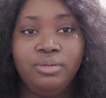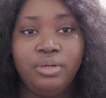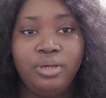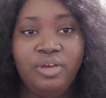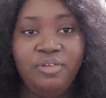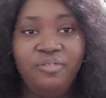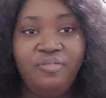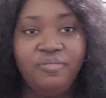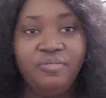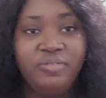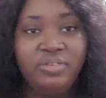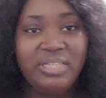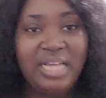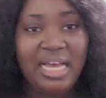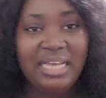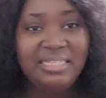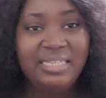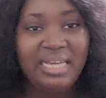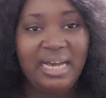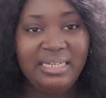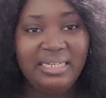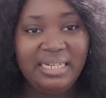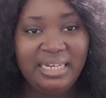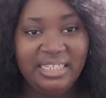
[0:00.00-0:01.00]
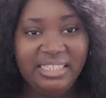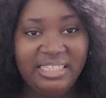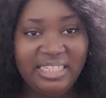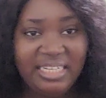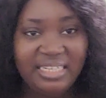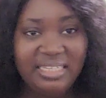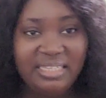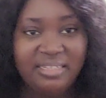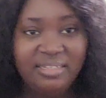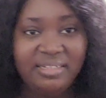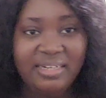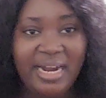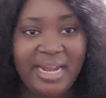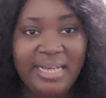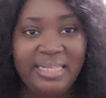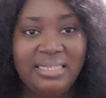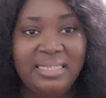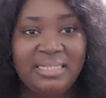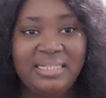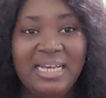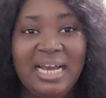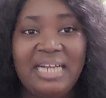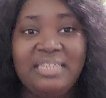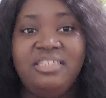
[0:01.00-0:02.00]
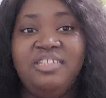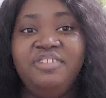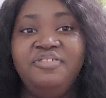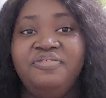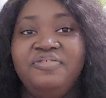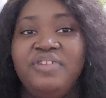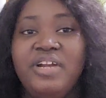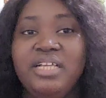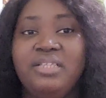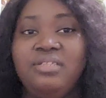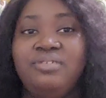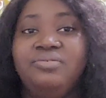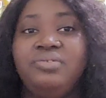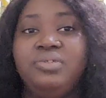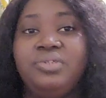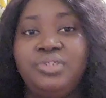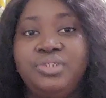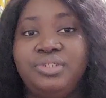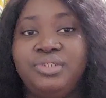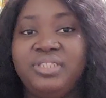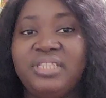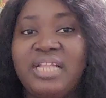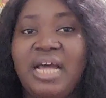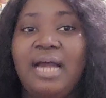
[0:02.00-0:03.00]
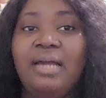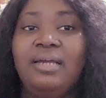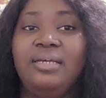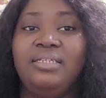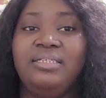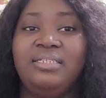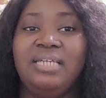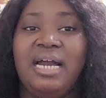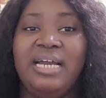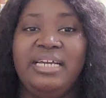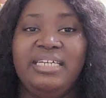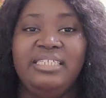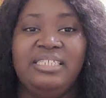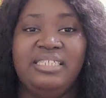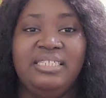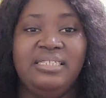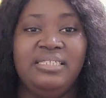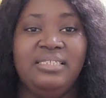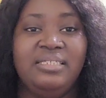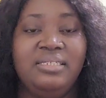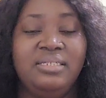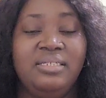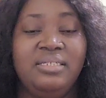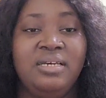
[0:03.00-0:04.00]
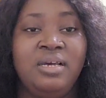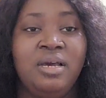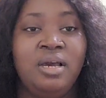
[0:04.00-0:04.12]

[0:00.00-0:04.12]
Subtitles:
if there's an agency, right, there are different recruiter in that agency.